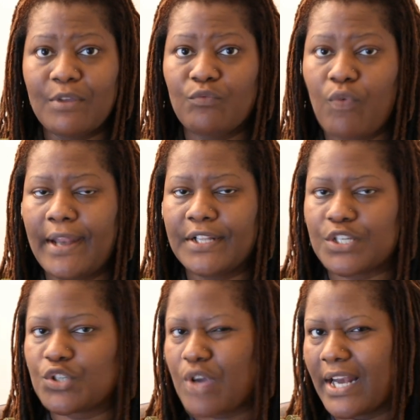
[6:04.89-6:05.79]
you've waited
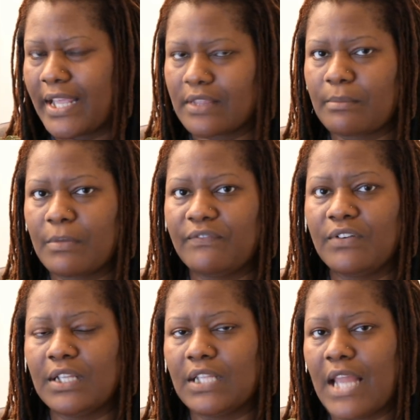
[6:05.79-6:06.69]
to try to get them to
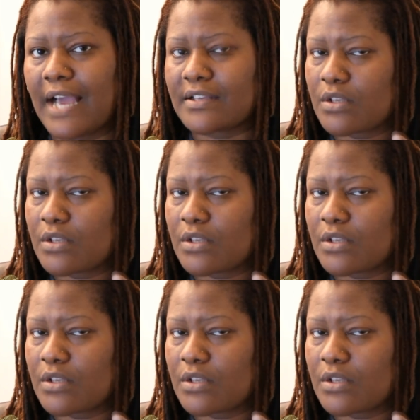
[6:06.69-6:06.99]
fully lock.